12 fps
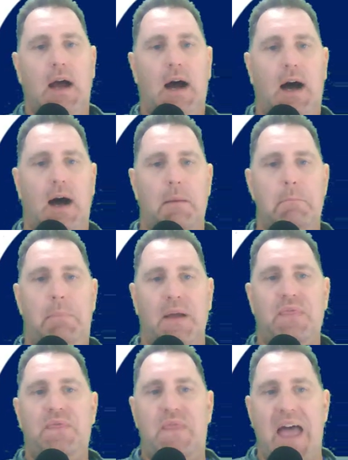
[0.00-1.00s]

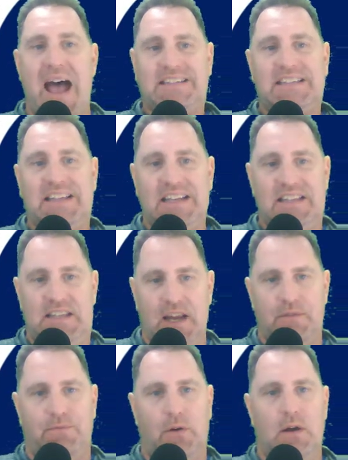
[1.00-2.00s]
But that's the
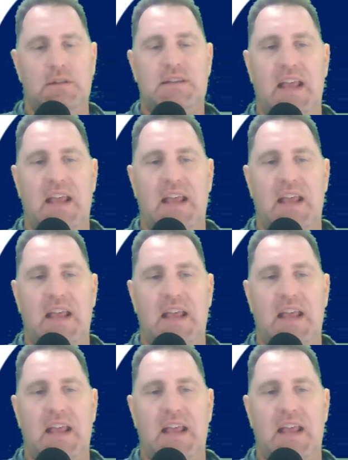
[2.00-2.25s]
difference,